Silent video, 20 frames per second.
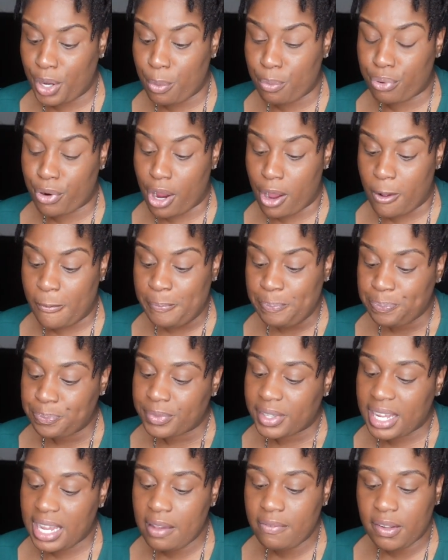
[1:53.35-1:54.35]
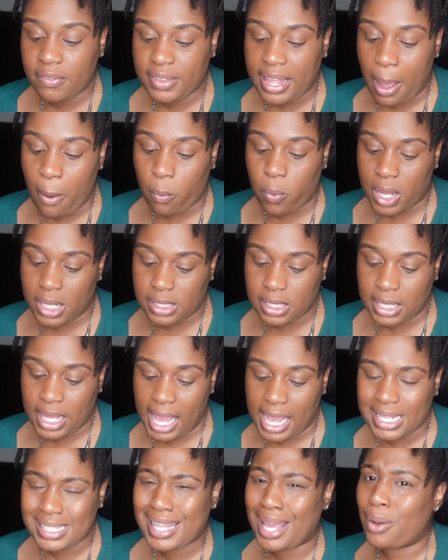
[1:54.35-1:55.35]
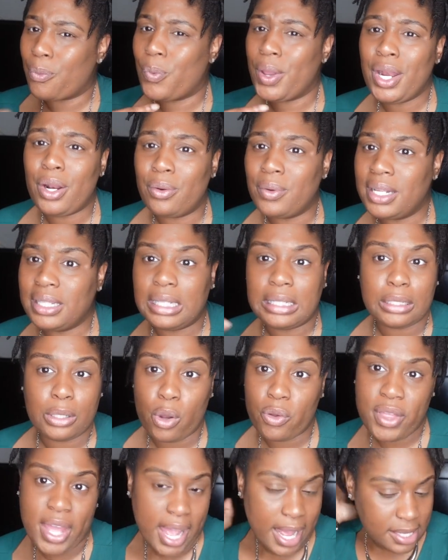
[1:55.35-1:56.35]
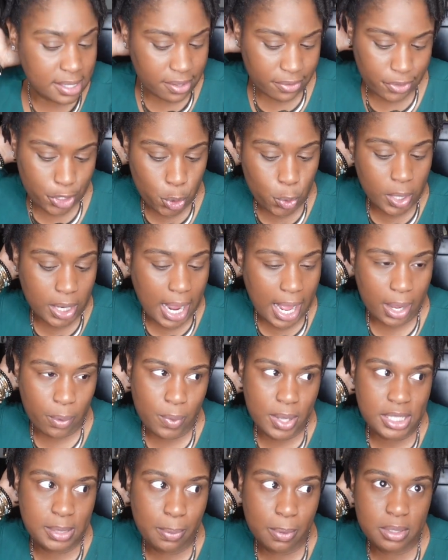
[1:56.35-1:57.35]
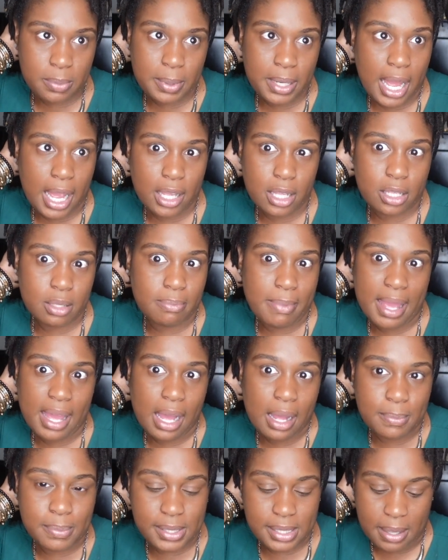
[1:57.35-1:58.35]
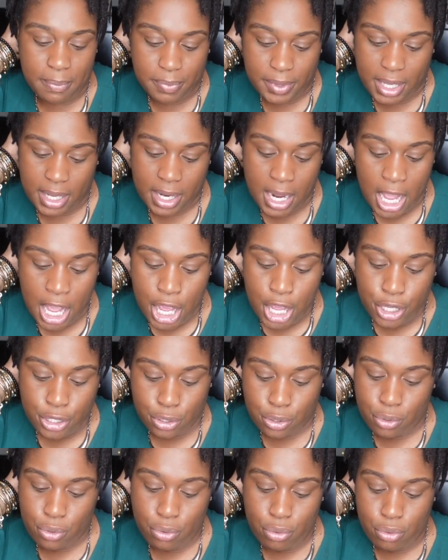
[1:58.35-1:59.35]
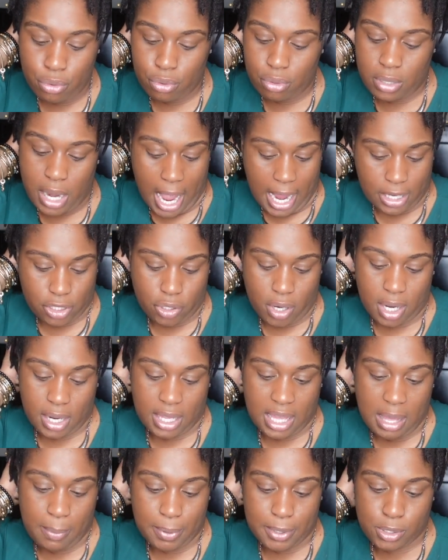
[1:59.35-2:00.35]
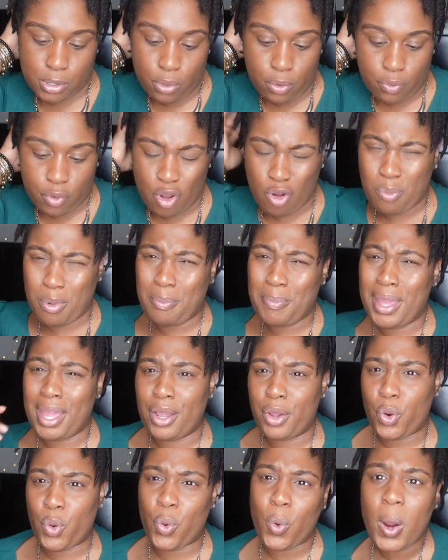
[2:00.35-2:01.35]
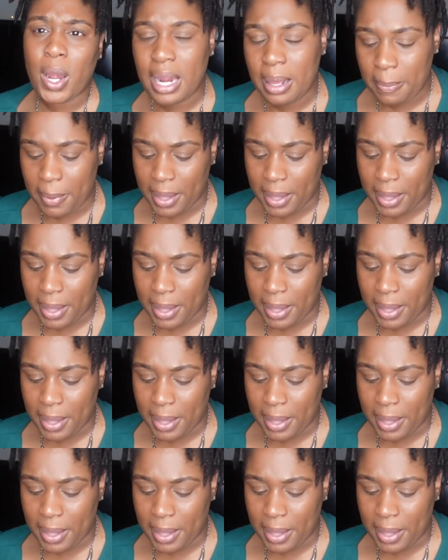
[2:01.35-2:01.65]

bro, even if that was the case, like, we don't need to know that as a viewer. Like, we supposed to be like, you make up something. You, like, trying to keep it too real, but being corny,